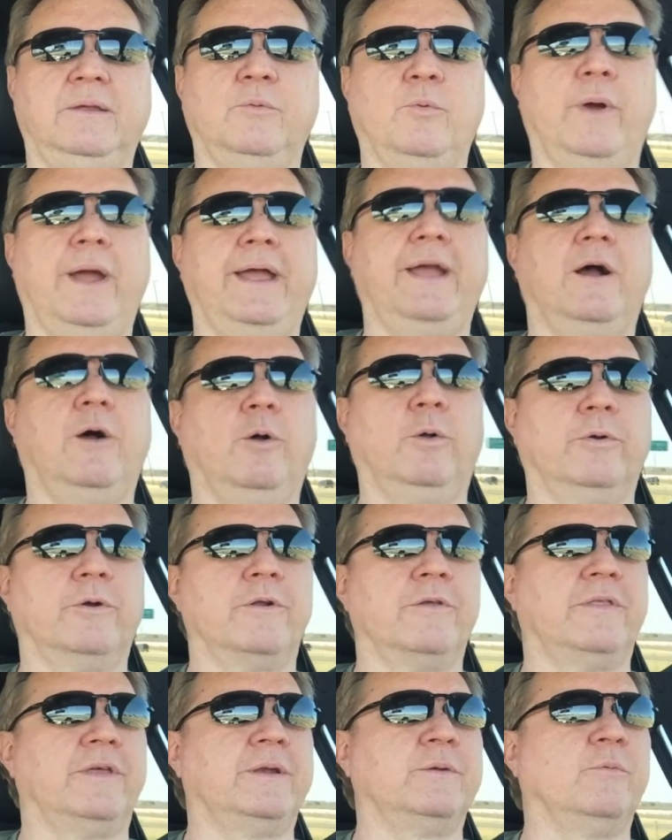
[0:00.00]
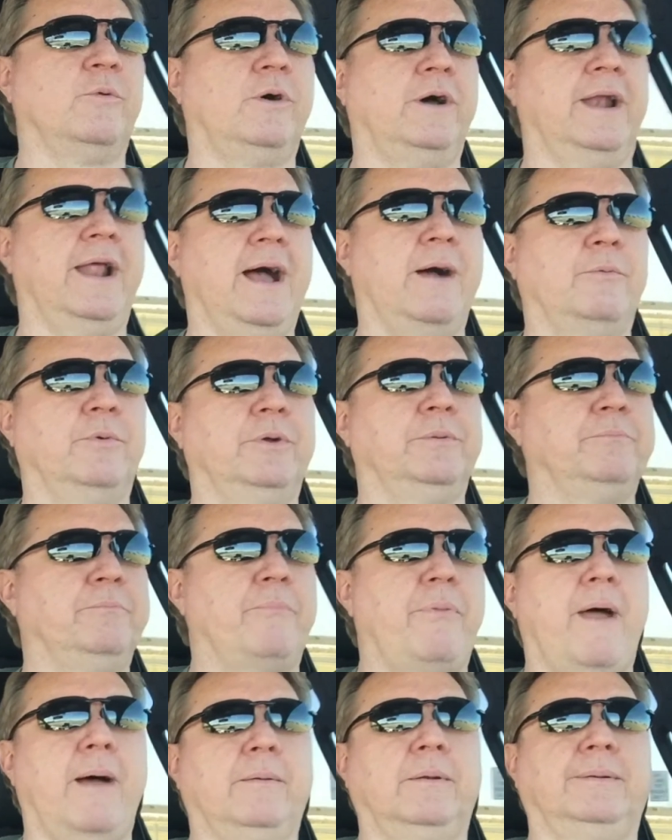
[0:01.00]
way older than what I would
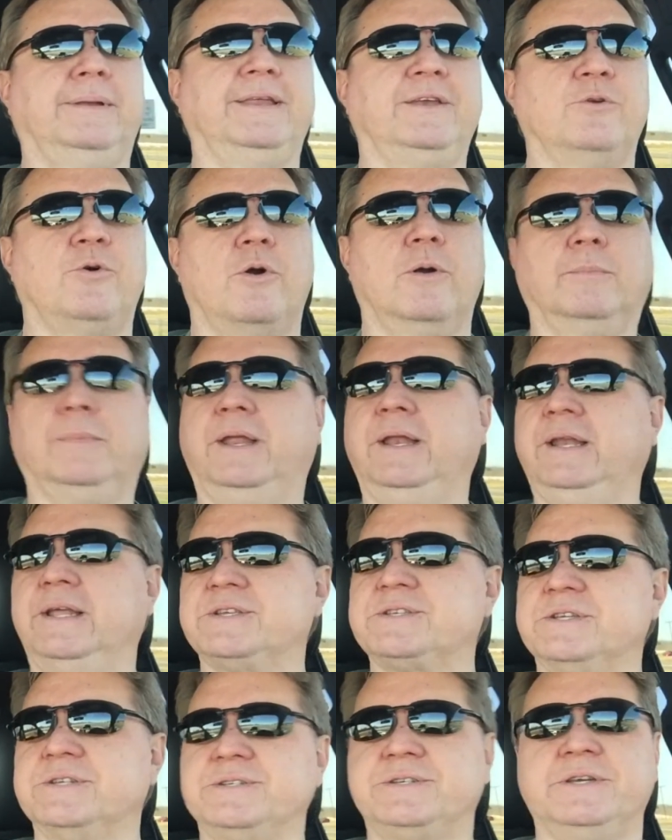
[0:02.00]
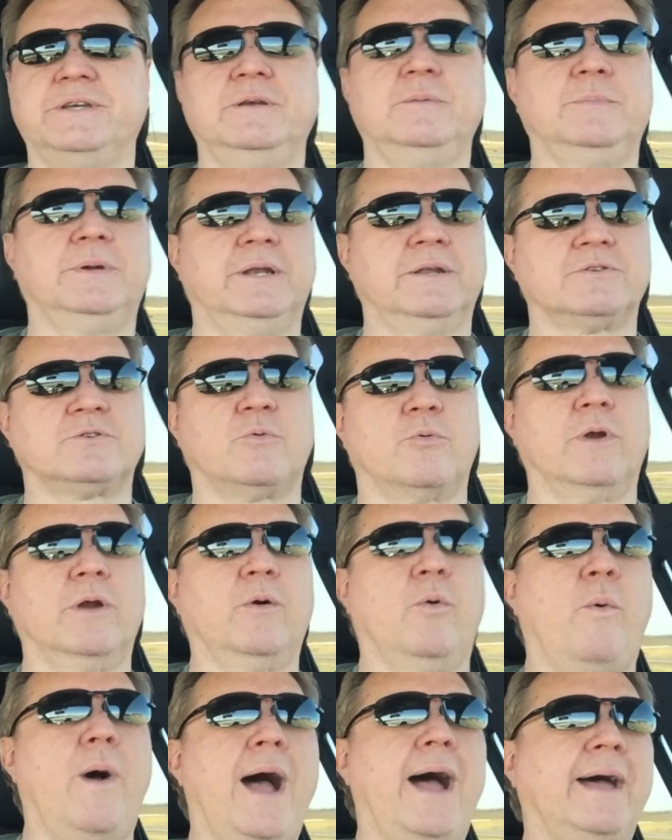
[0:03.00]
probably normally listen to, but it was a
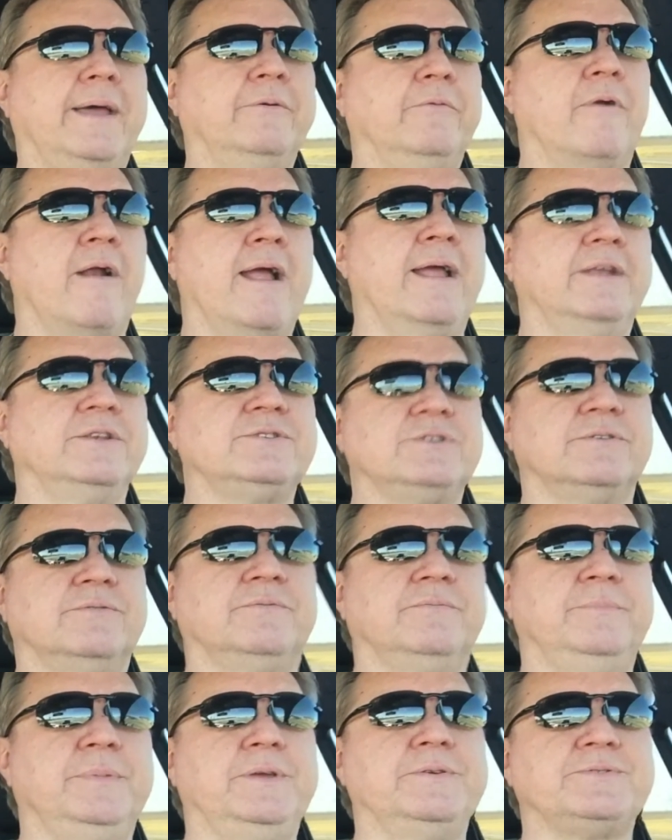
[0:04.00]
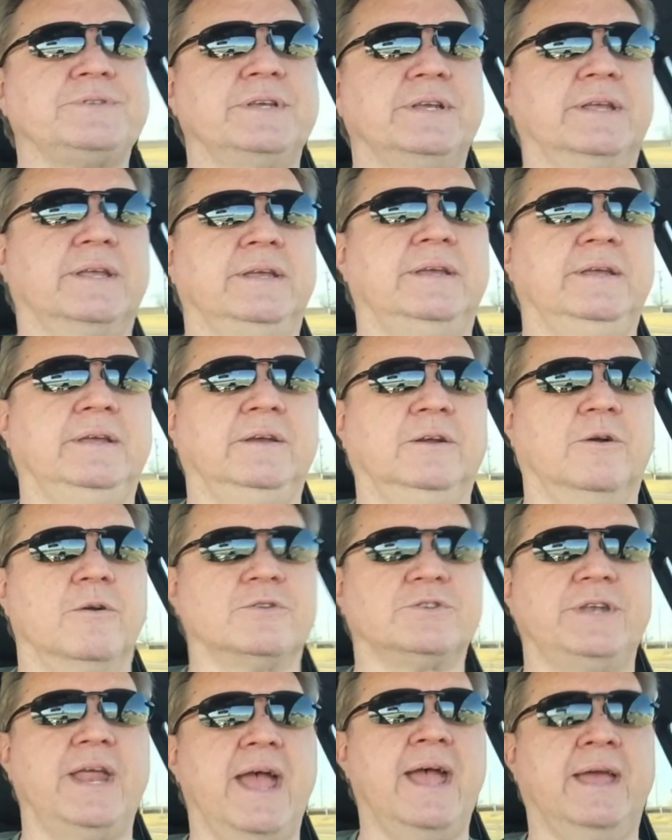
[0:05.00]
real wide range of music. Of
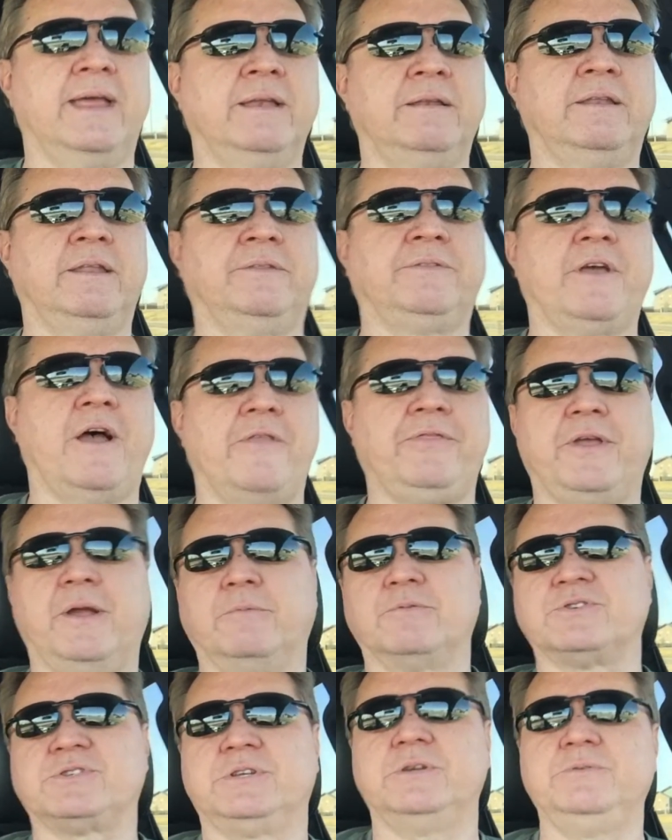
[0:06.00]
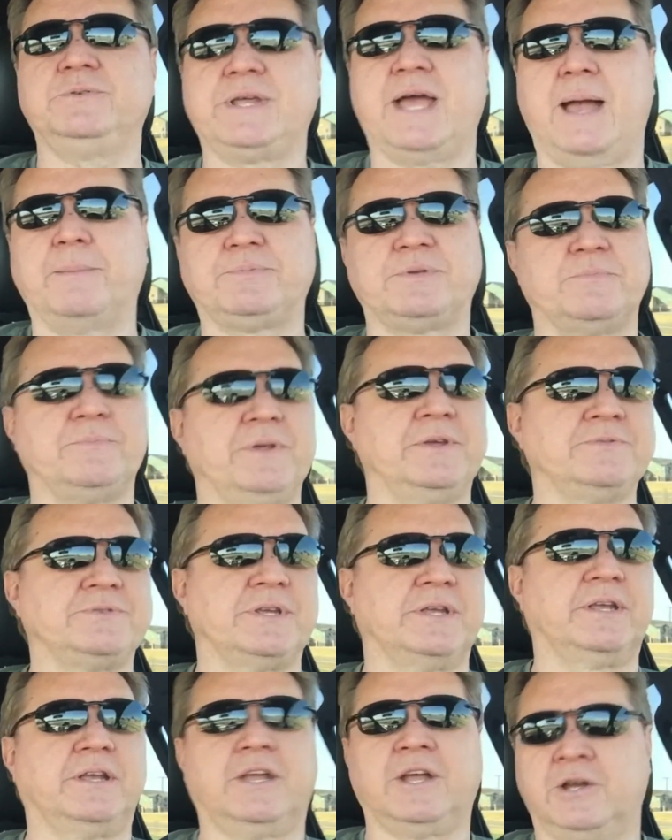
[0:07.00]
course, Dad thought there was two types of
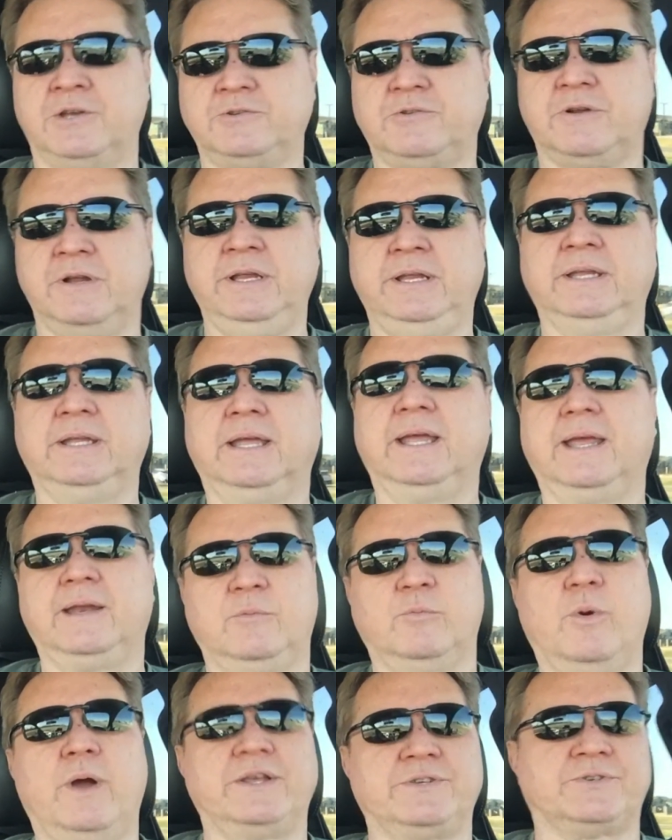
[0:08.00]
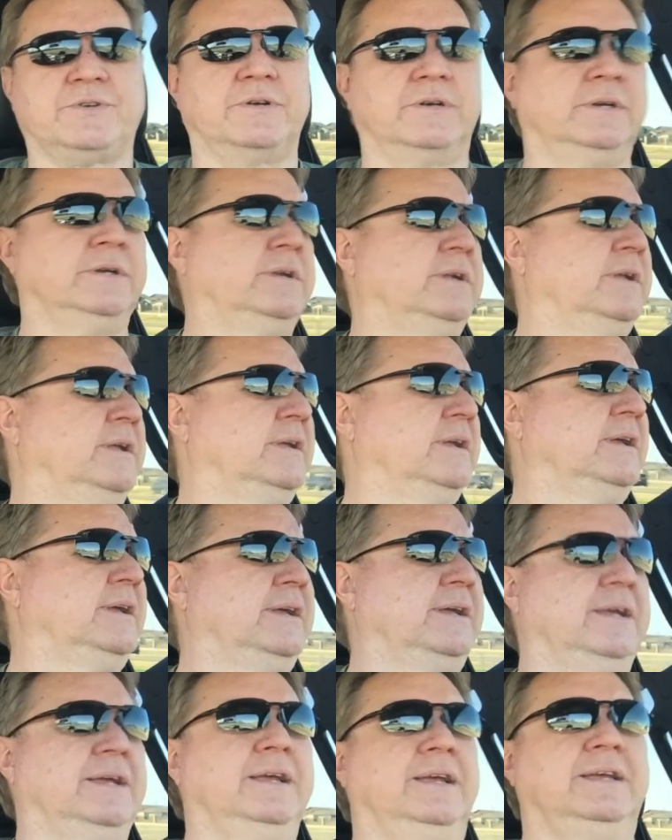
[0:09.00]
music, country and Western.
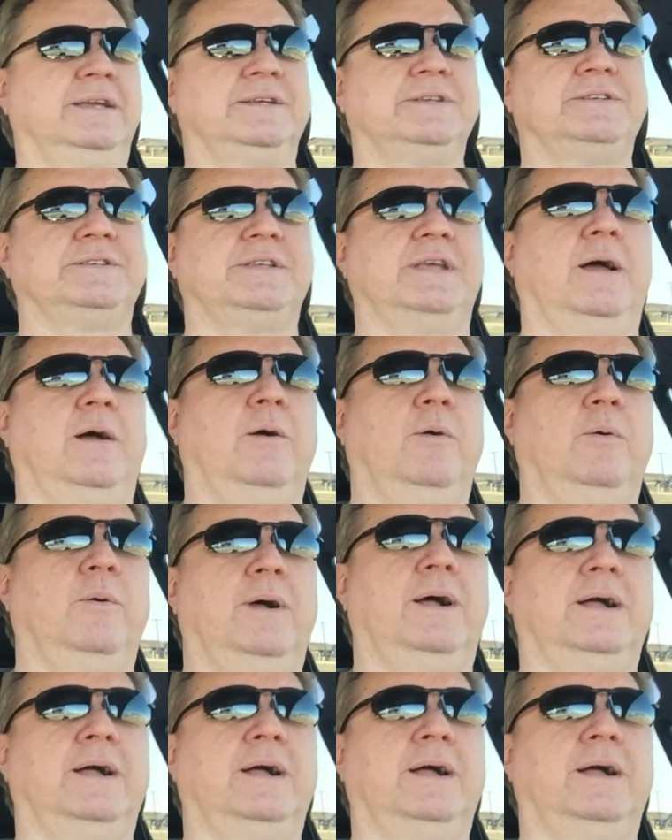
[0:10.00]
So,